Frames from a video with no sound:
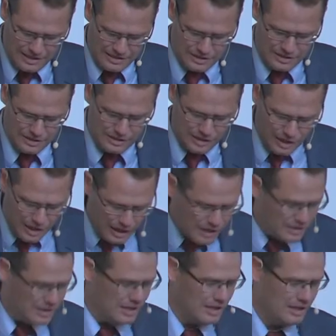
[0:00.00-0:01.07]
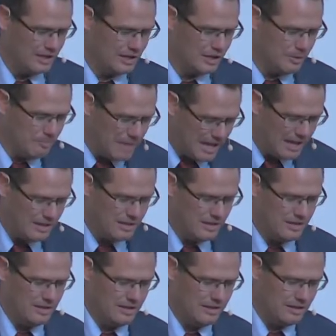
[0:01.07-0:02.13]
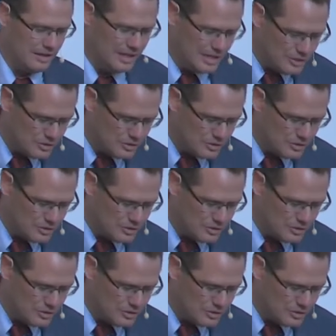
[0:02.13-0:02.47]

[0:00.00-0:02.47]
that God commanded the